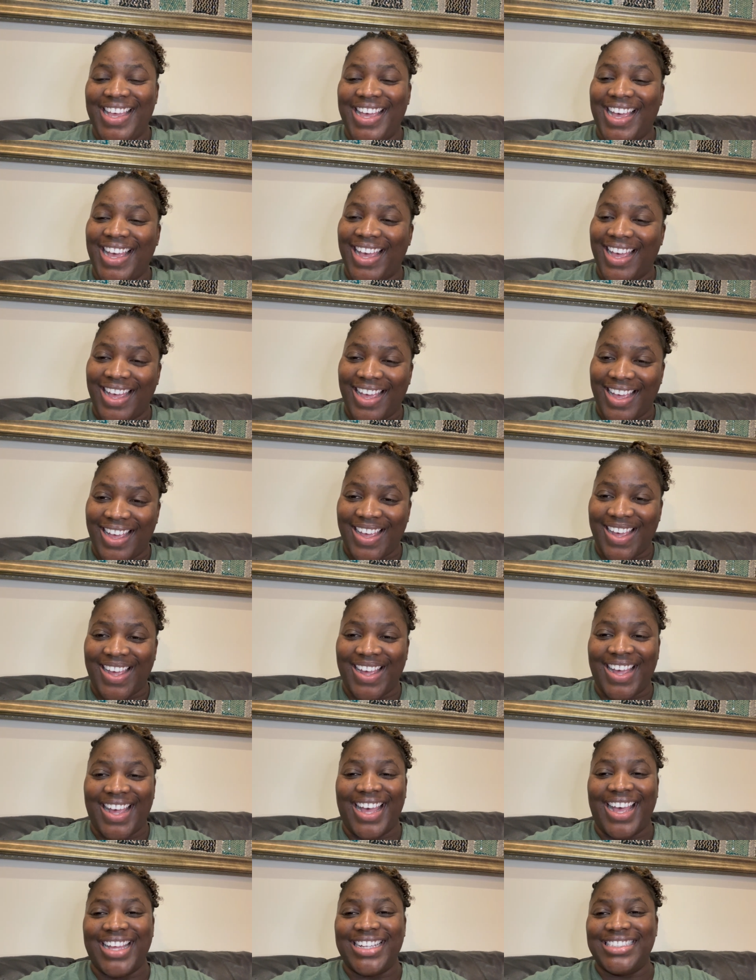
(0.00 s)

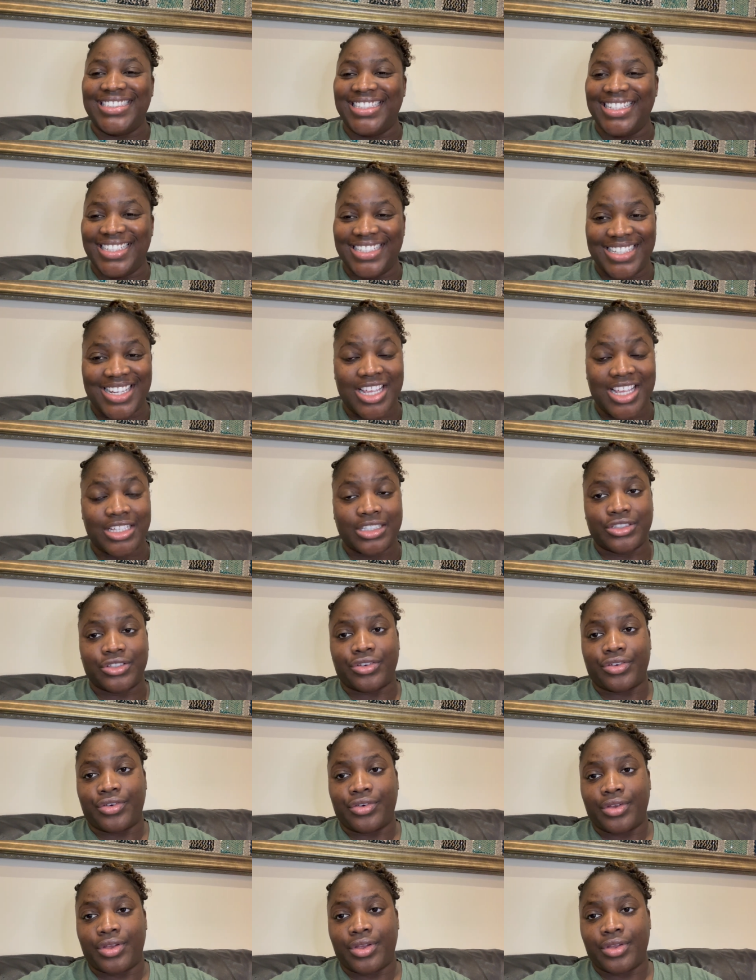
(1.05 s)
Uh, I did tr
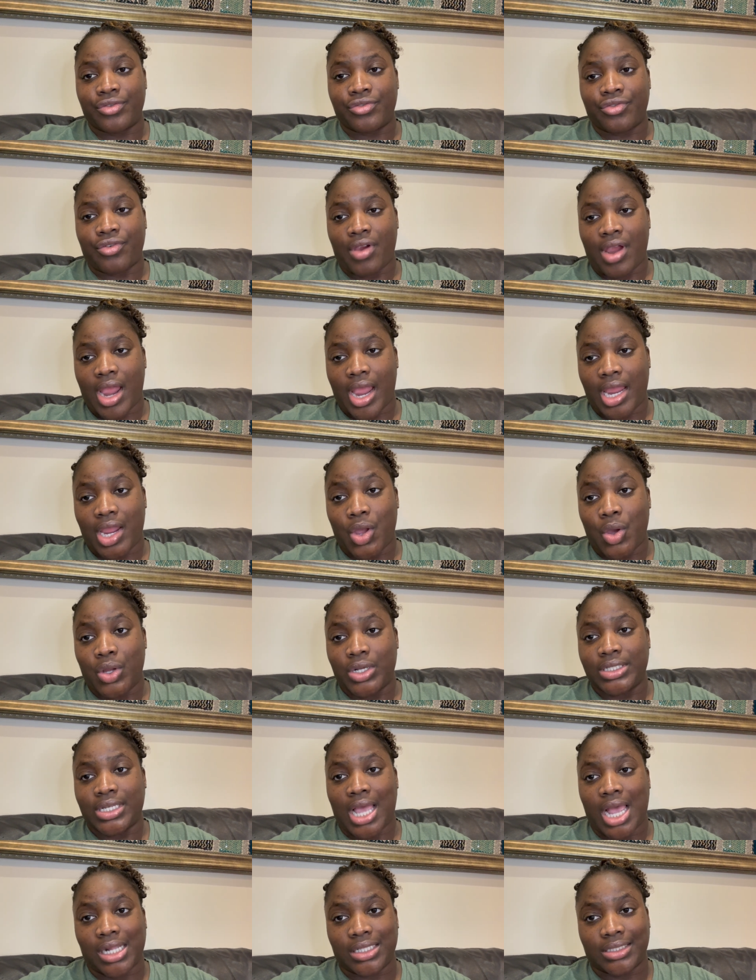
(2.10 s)
try
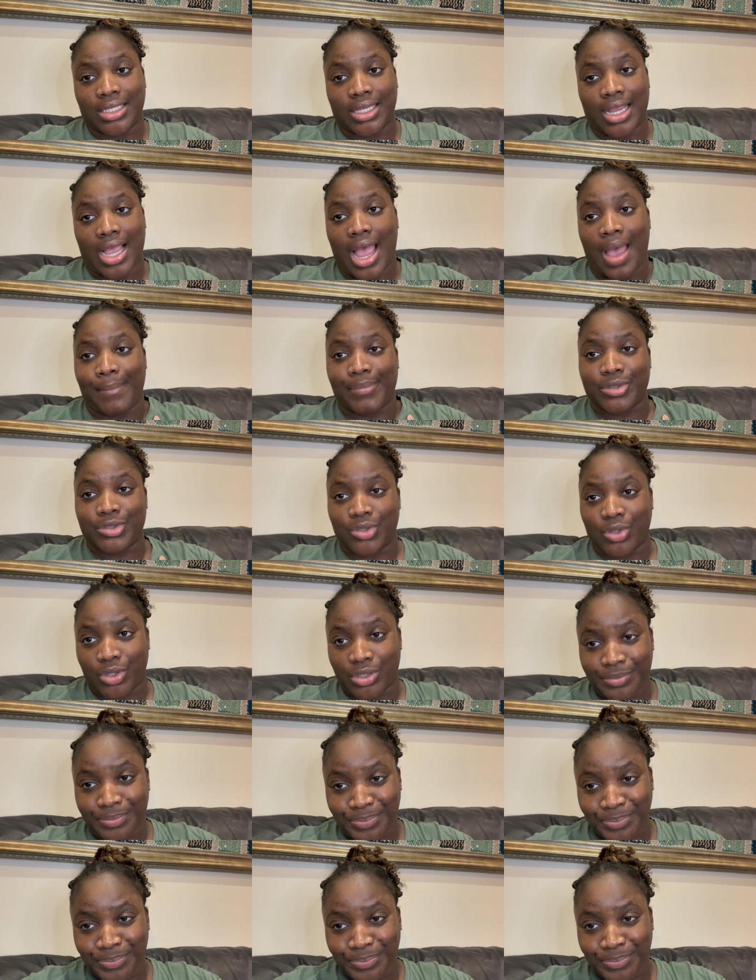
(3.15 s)
contacting Amazon.